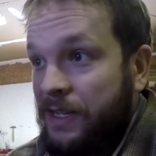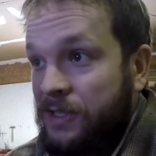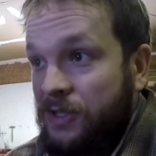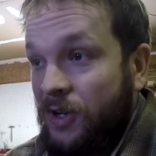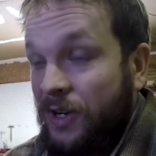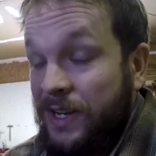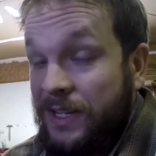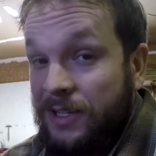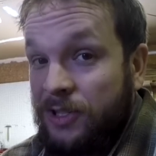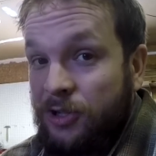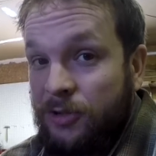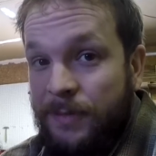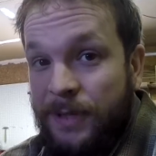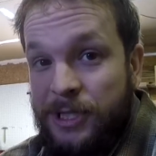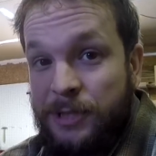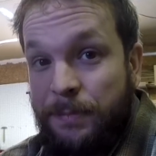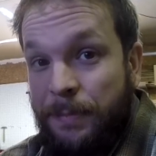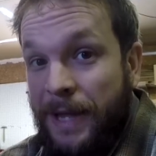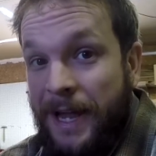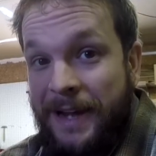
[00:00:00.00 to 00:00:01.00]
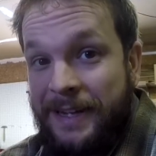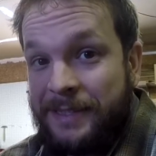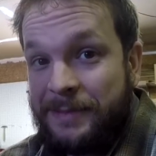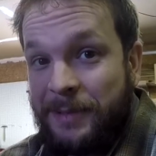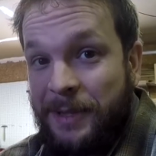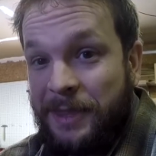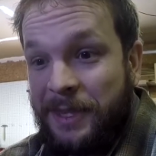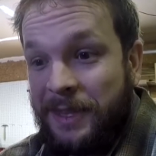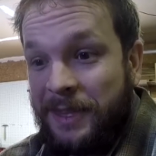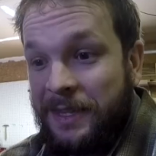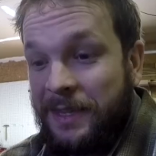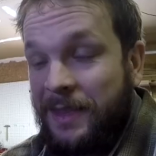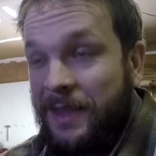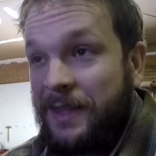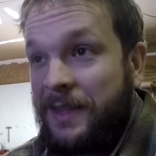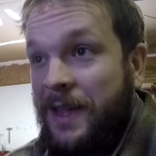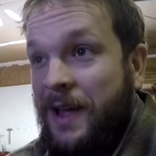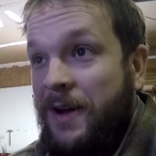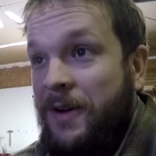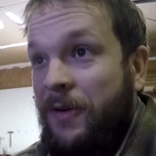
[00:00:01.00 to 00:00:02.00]
so I didn't do much blacksmithing in
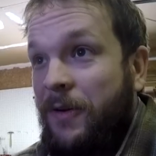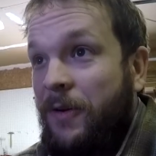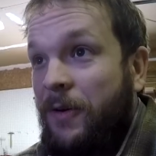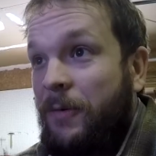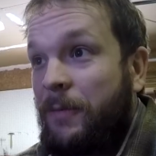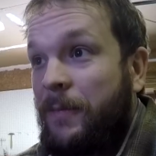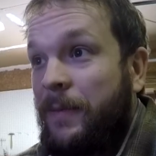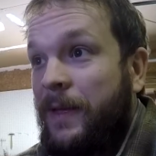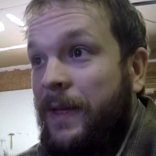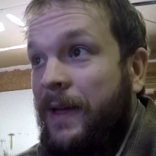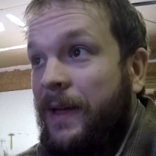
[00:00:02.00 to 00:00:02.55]
the townhome.